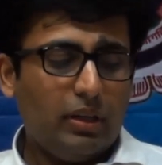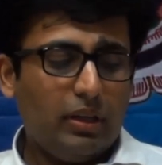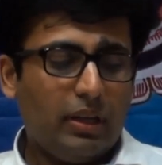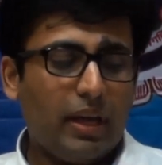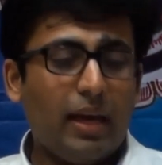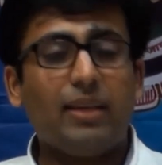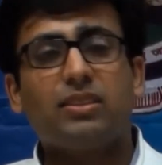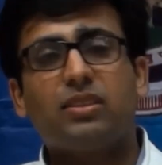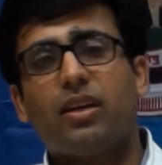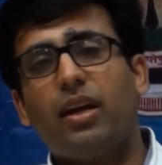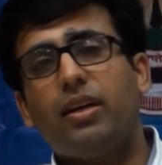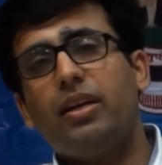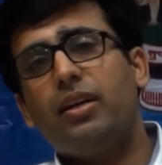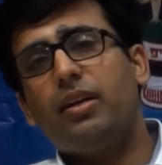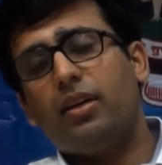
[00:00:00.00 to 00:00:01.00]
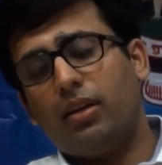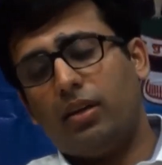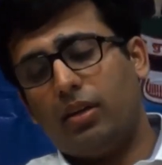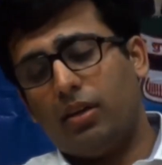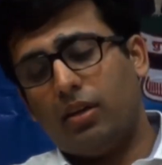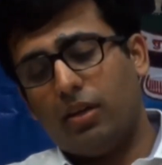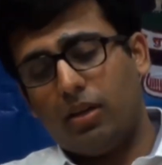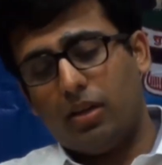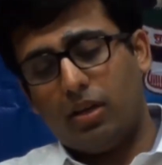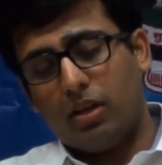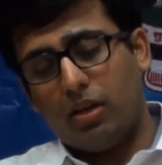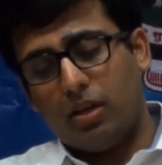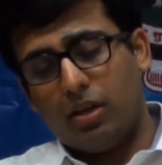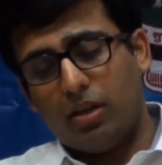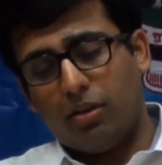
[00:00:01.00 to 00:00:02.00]
Tax credit
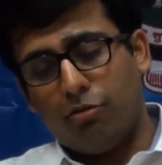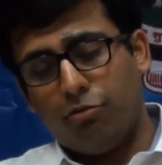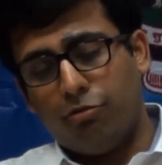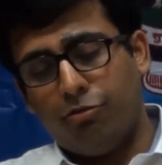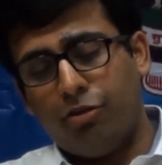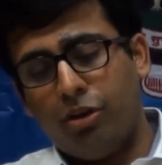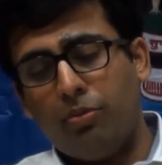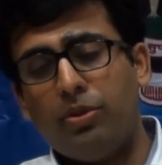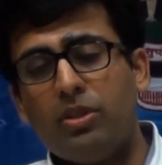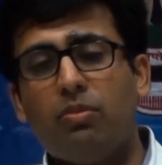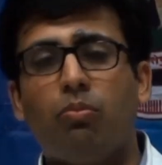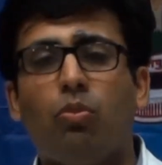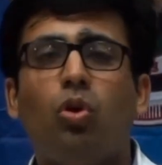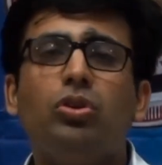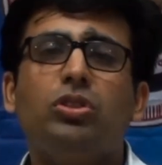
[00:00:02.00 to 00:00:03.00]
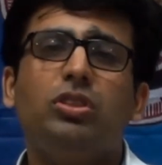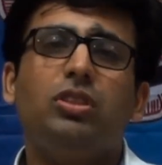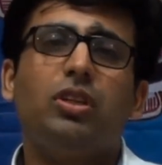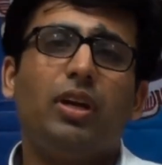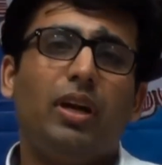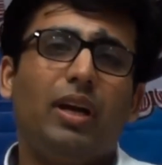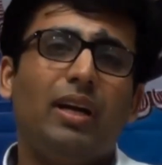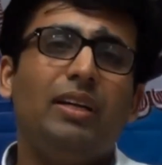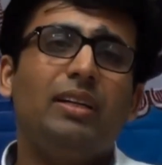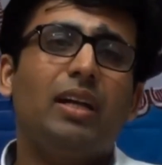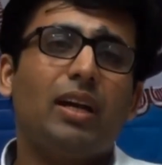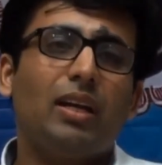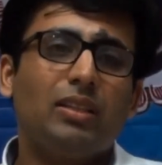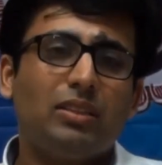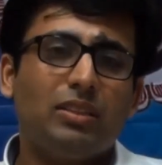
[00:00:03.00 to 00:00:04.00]
will be the most
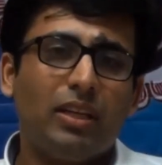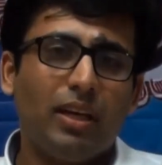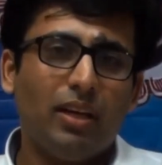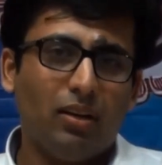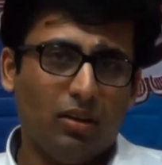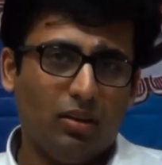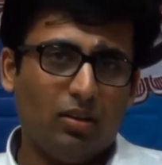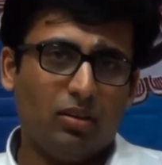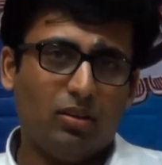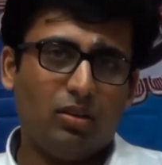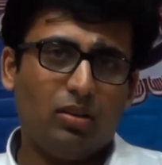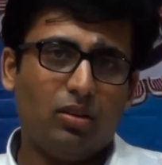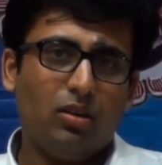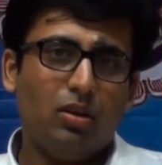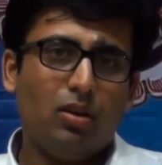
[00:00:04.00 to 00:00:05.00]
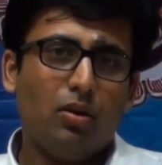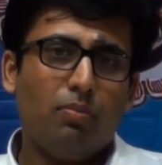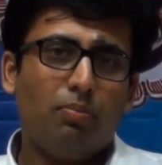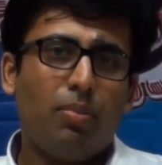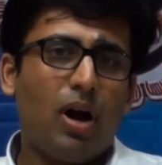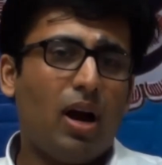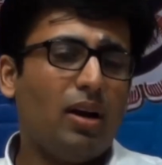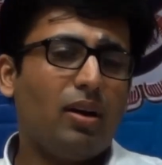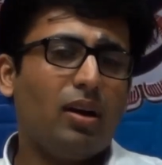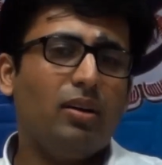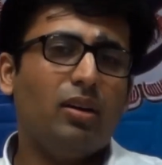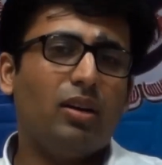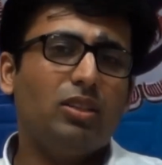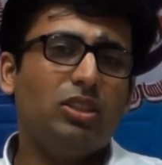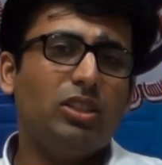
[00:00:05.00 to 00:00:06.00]
interesting part
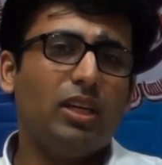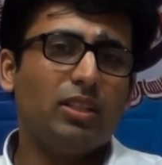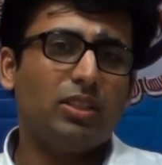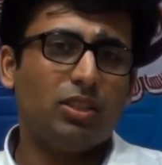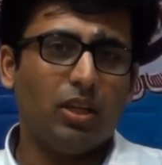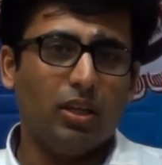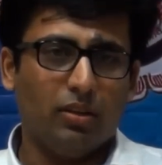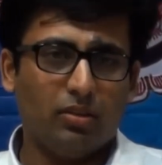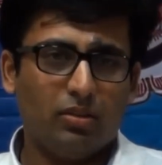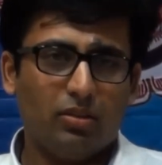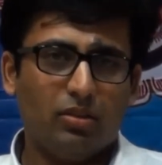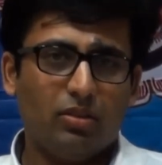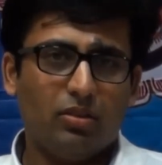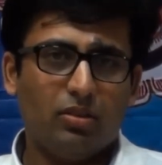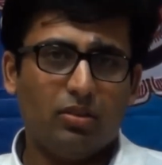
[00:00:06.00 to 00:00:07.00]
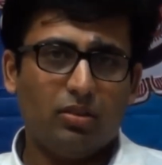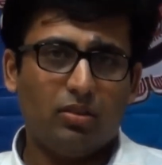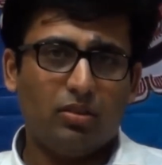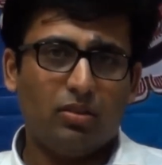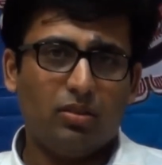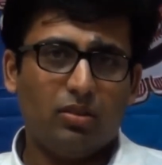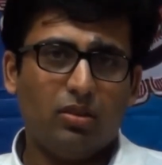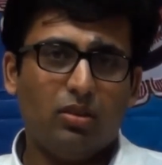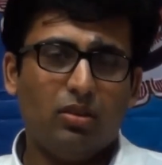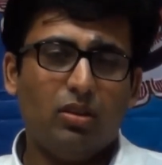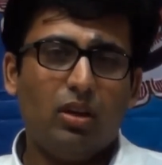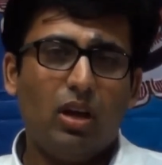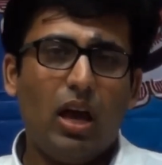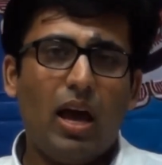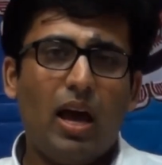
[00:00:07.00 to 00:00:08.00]
under GST,
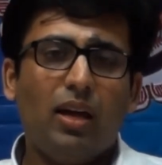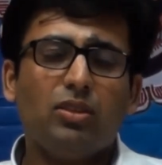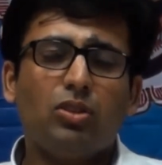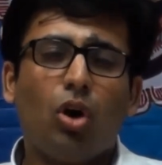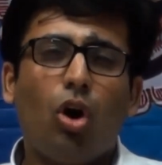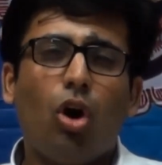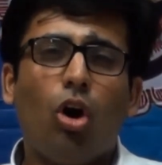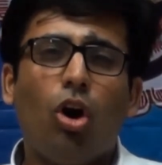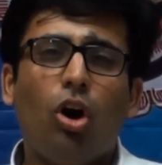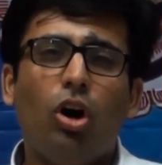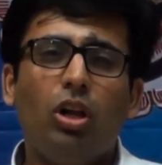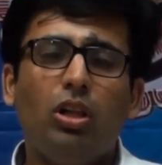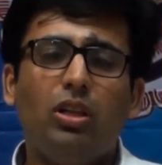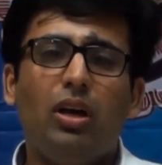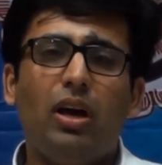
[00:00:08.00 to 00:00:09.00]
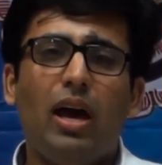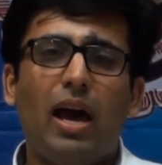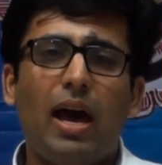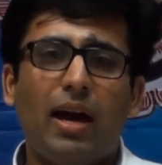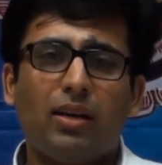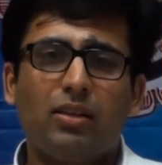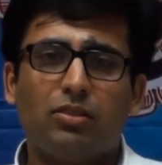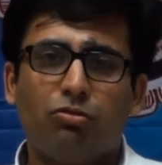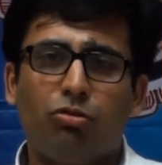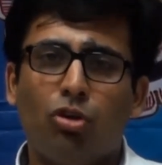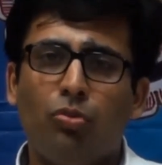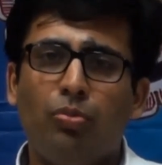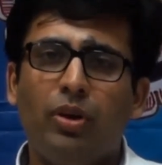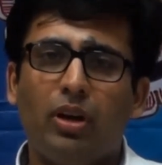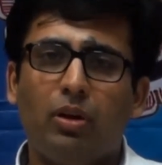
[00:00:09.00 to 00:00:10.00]
as all the acts
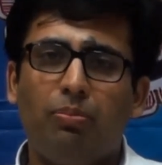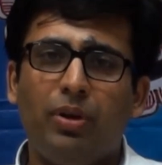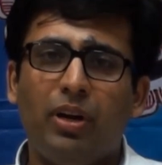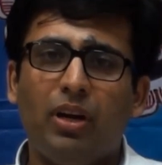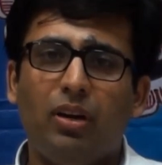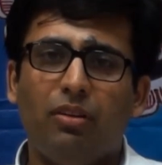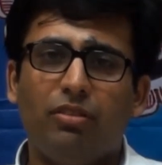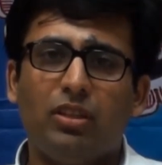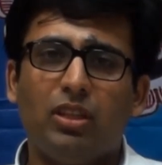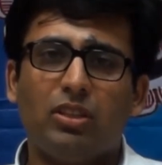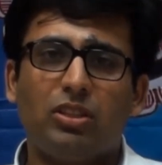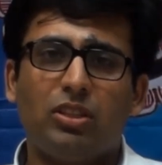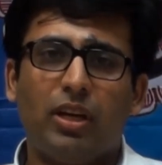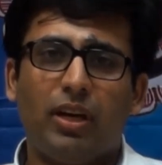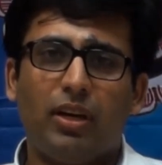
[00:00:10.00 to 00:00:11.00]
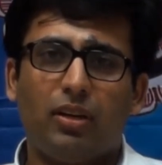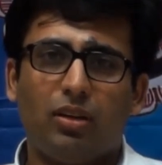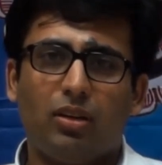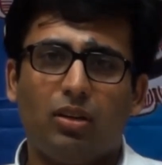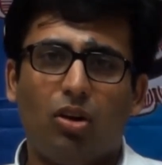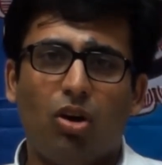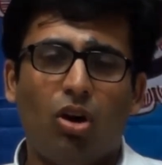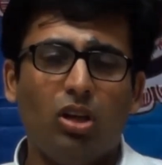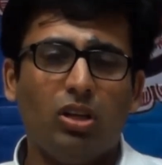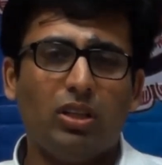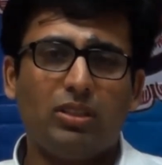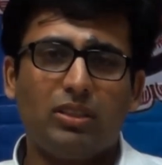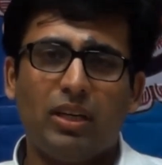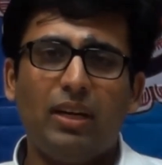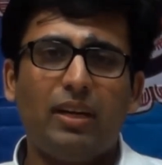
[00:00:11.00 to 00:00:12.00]
would be repealed with the state, all the
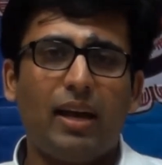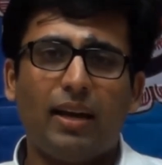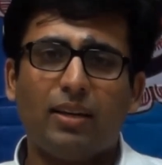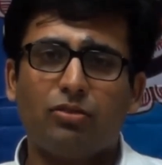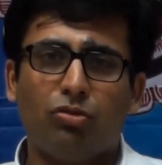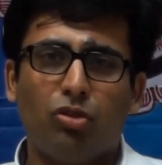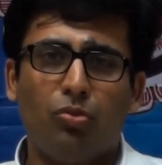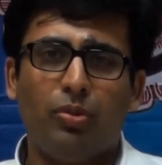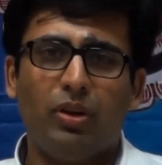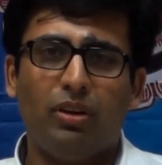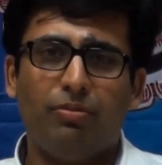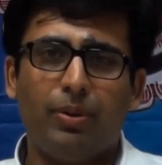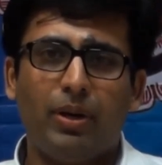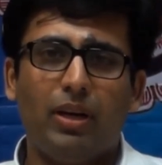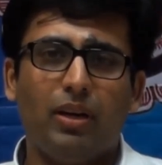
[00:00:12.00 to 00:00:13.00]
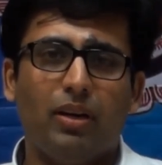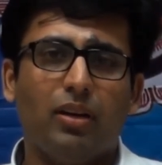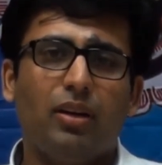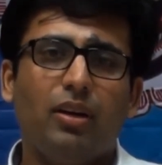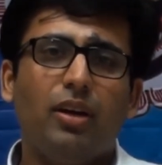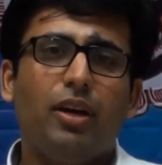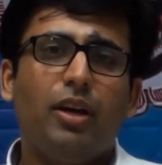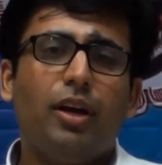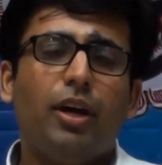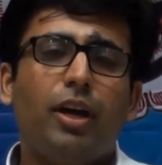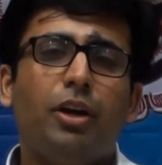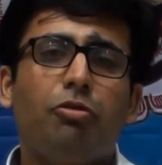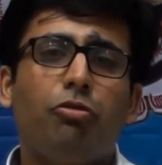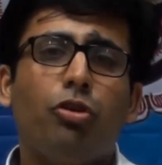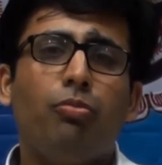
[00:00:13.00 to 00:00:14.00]
state acts would be repealed.
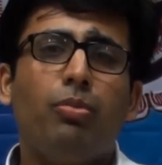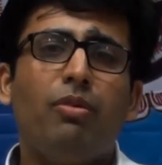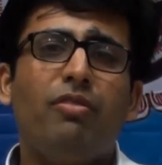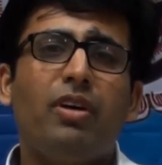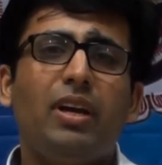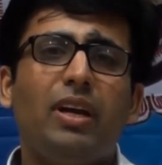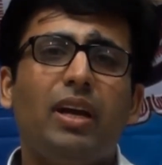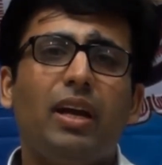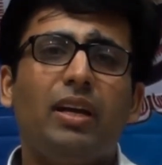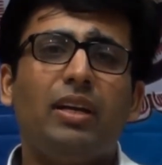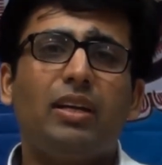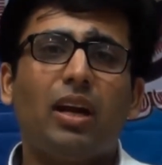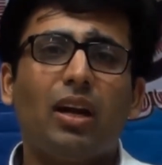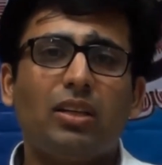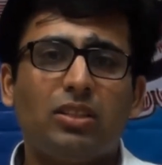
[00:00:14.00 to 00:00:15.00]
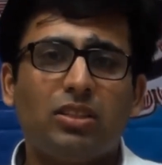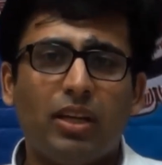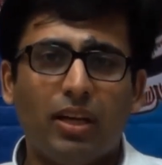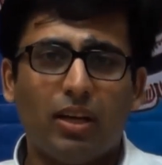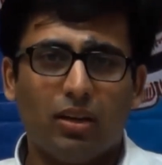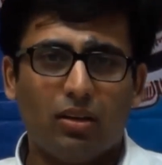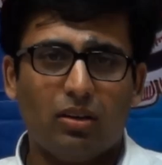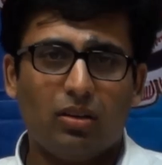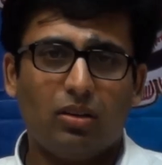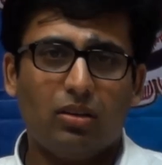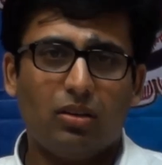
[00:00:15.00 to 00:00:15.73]
It would be very interesting